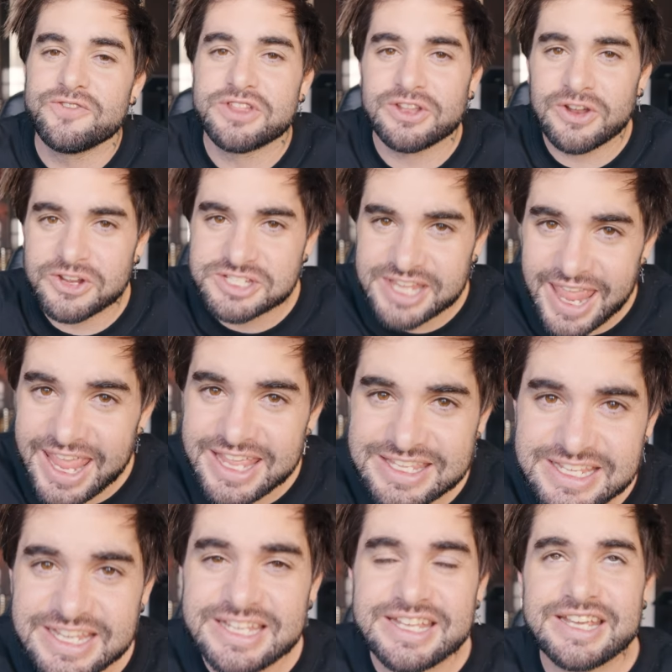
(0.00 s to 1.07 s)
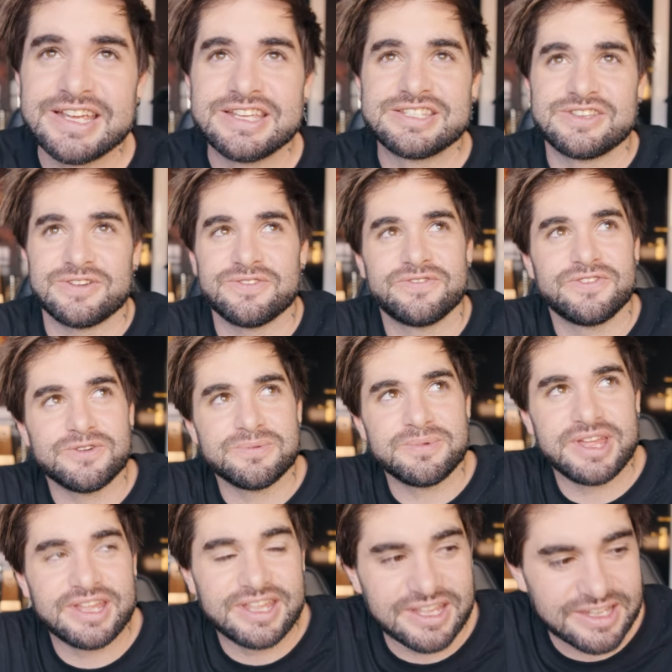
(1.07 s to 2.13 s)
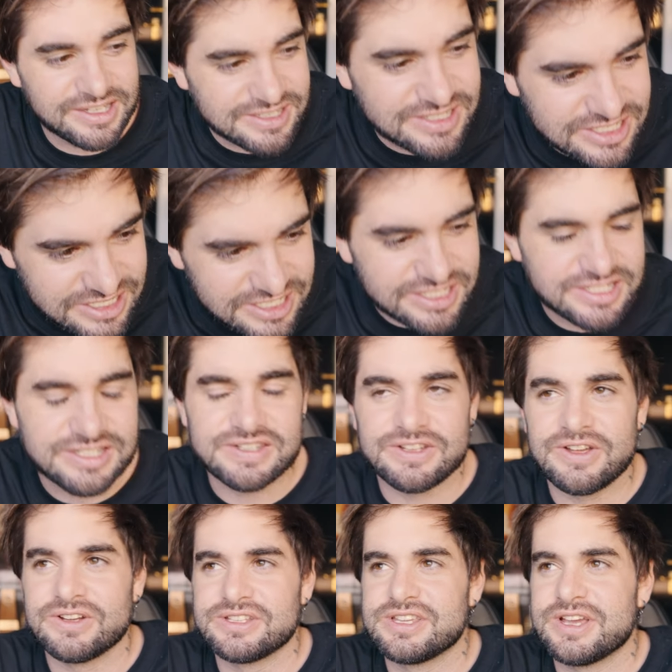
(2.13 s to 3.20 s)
Over the last 18 years of filmmaking, Jesus, long